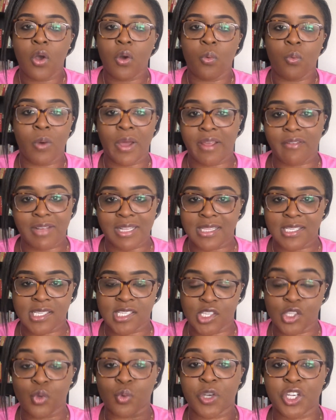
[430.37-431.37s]
whatever the
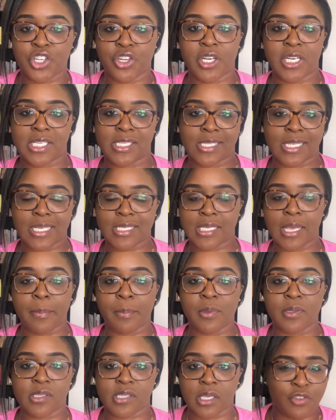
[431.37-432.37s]
situation is that's
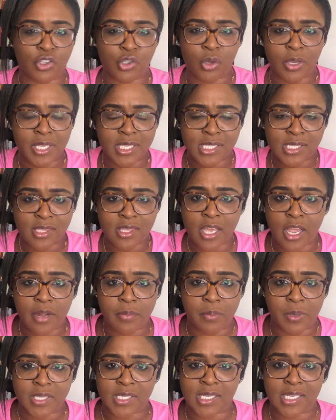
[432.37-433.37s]
happened to you. So it's third
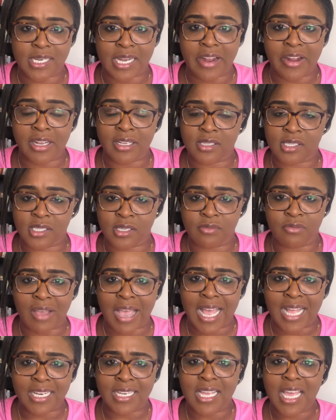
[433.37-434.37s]
person narrative,
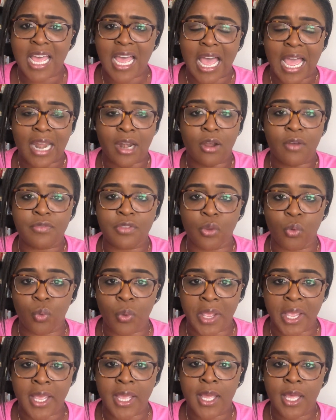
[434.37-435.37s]
and I love the
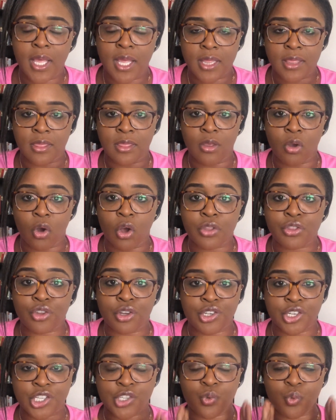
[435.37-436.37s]
way the author
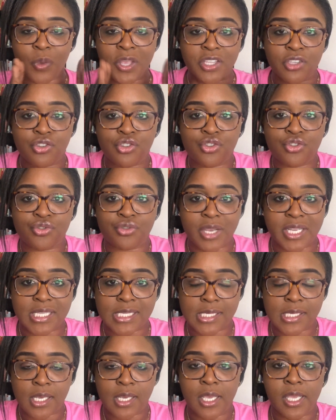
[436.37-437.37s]
just went
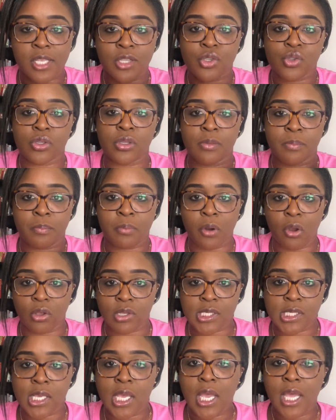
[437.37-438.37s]
straight into the
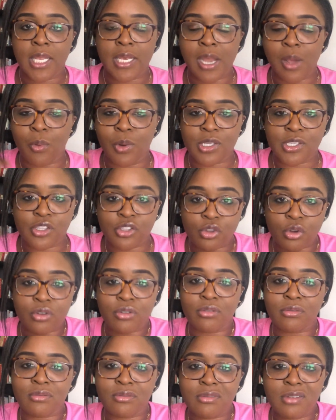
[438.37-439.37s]
plot. There was
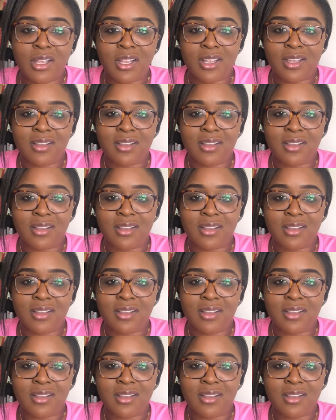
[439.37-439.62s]
no